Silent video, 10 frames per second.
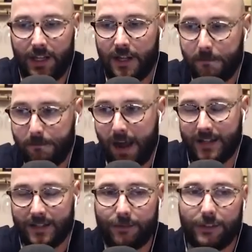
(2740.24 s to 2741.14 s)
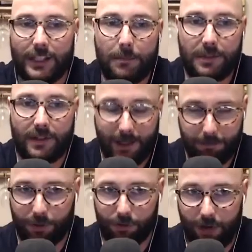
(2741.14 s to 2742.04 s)
massive leaps in
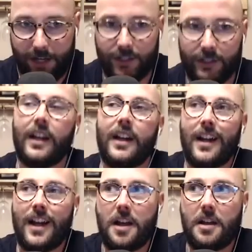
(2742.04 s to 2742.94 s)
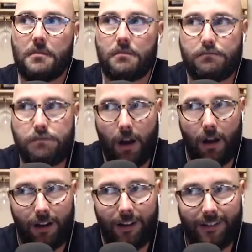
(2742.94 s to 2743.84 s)
progression.
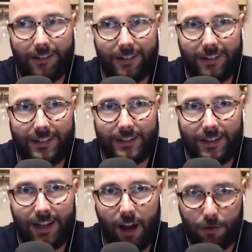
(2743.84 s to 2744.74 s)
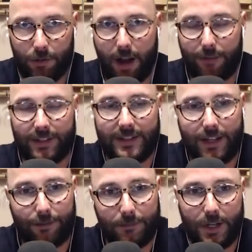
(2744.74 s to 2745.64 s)
But I also have to see
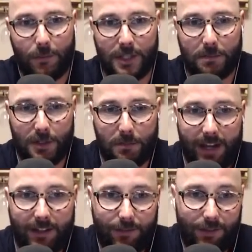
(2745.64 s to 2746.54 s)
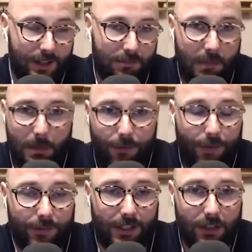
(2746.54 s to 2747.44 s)
it from someone's perspective that's maybe
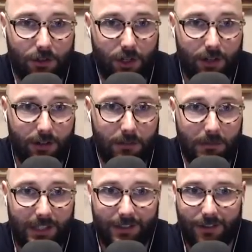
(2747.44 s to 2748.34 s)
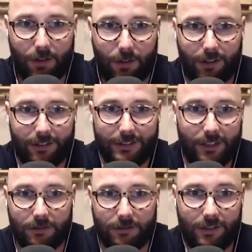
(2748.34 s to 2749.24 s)
15 years younger than me, or, you
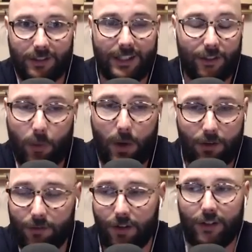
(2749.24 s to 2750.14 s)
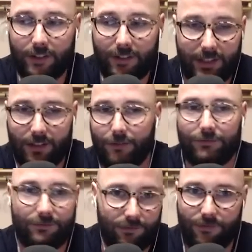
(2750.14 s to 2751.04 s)
know, or like 12 or 13 or
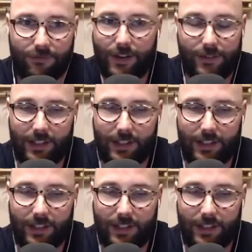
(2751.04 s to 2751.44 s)
15.